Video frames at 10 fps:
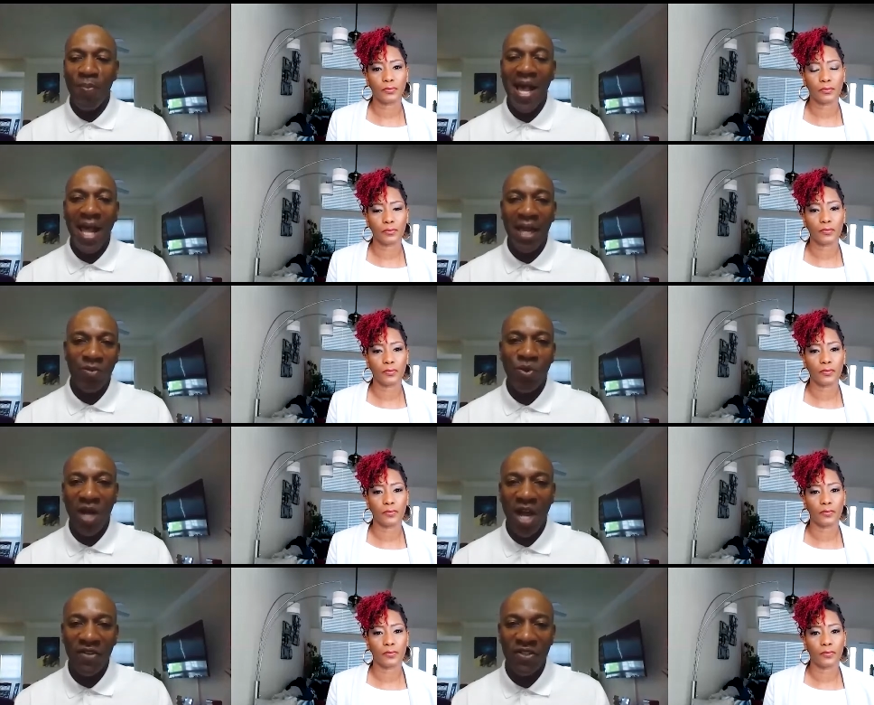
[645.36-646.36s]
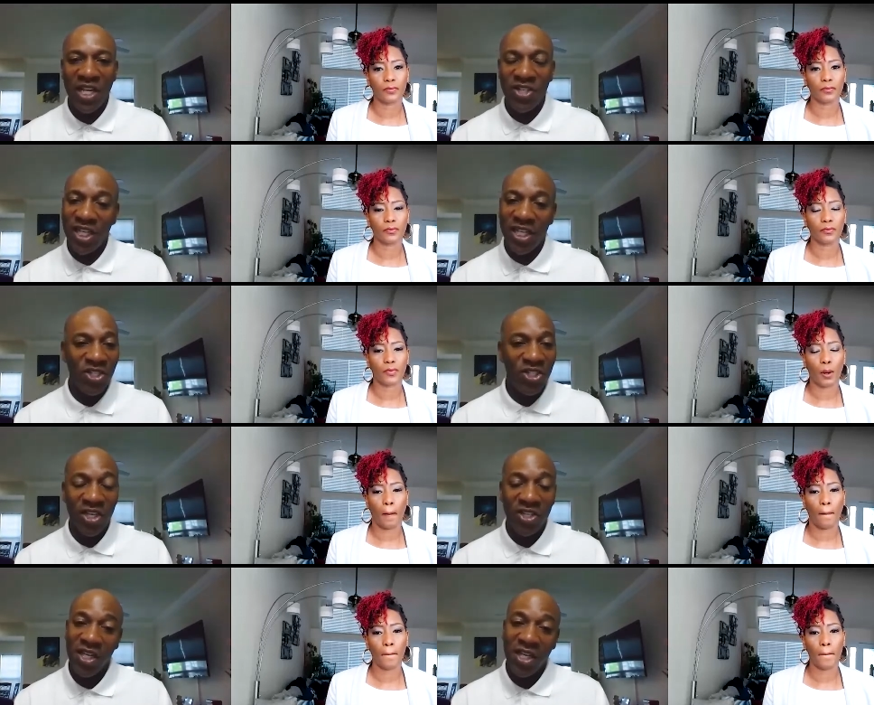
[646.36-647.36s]
Speaker 1: palatable conversation? Is it
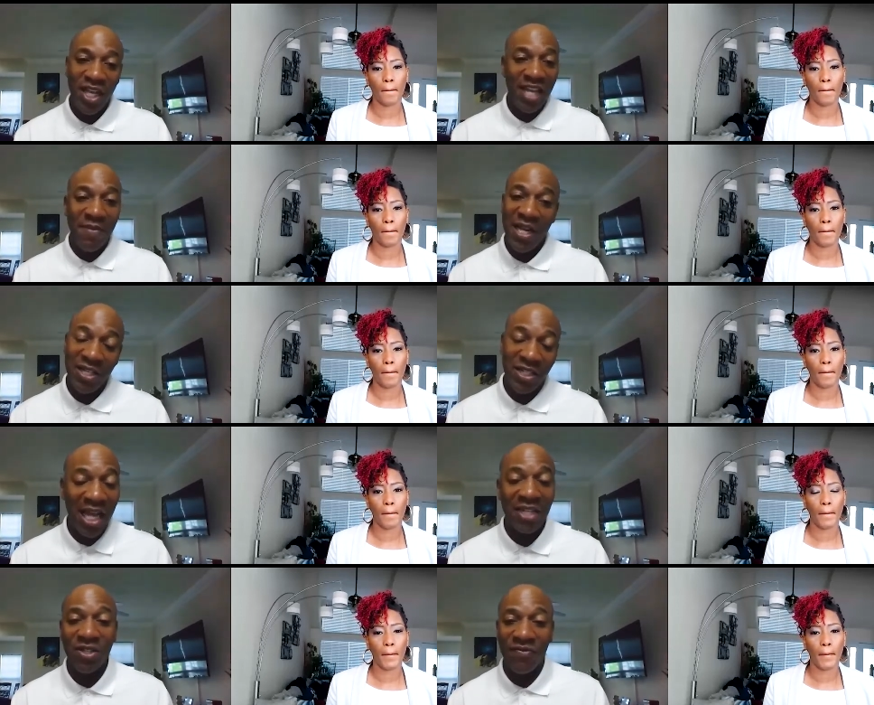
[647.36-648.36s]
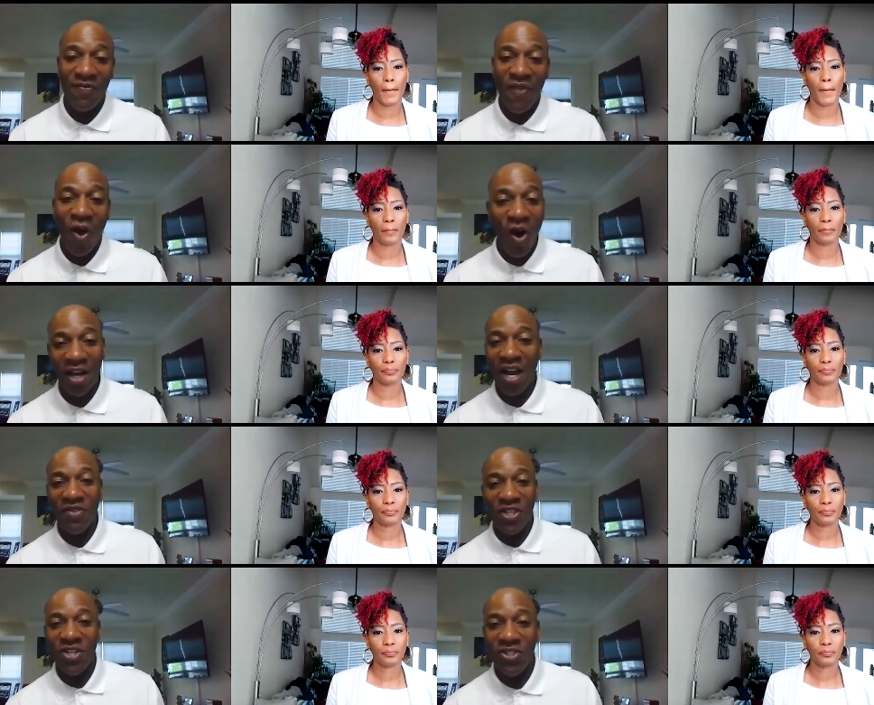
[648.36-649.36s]
just, hey man, there's lots of hard
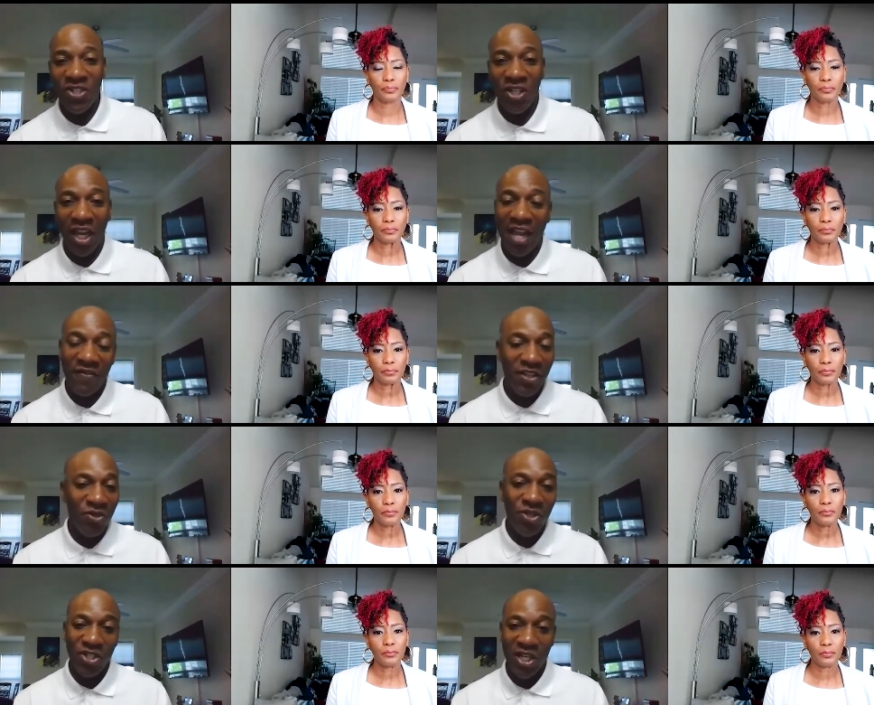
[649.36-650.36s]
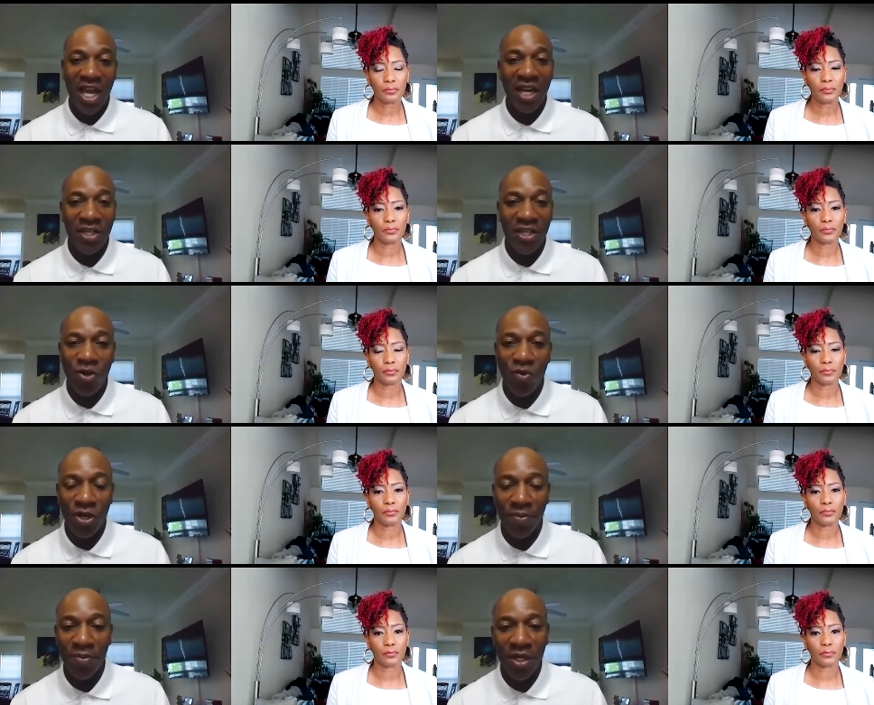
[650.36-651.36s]
conversations in life, and you just got to deal with
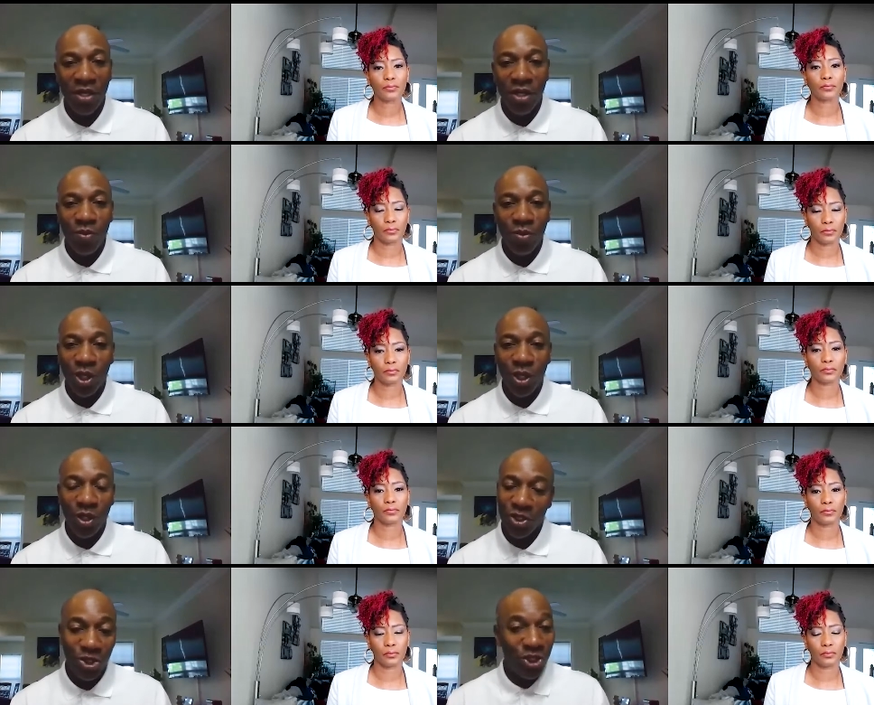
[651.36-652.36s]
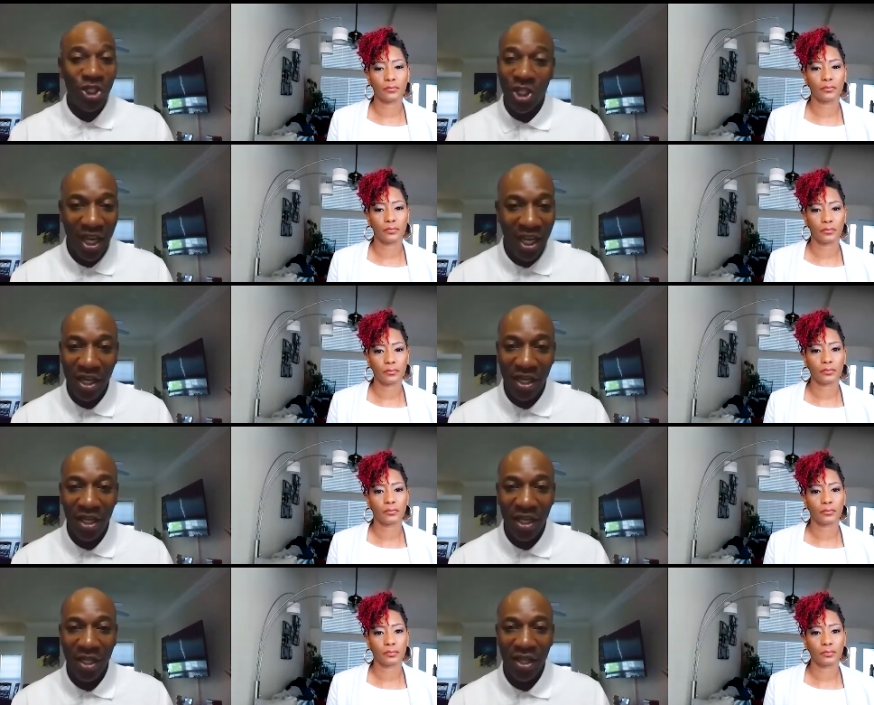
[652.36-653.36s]
them, uh, just like any
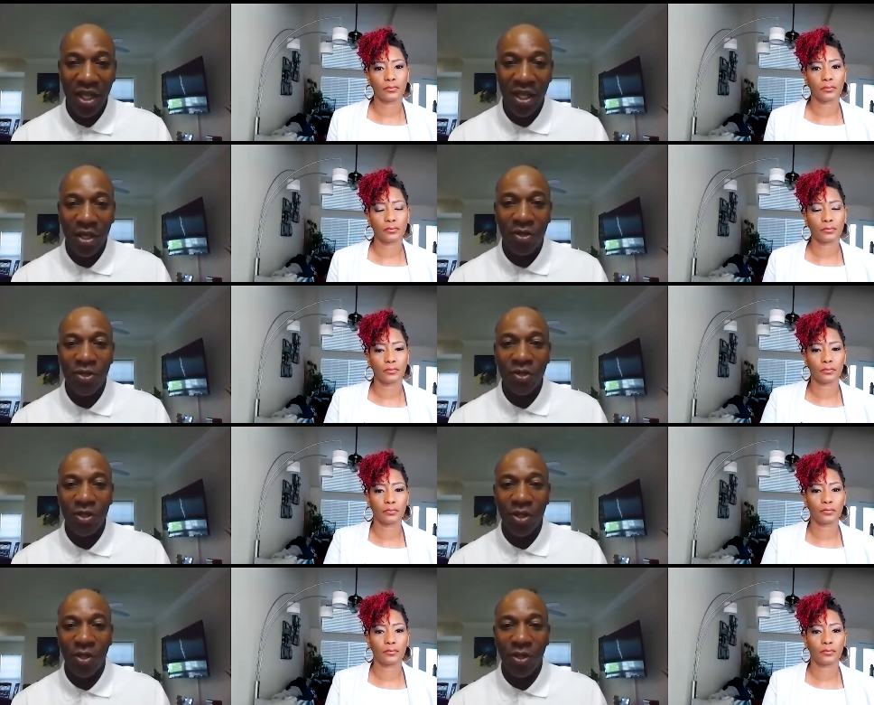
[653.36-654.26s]
anything else?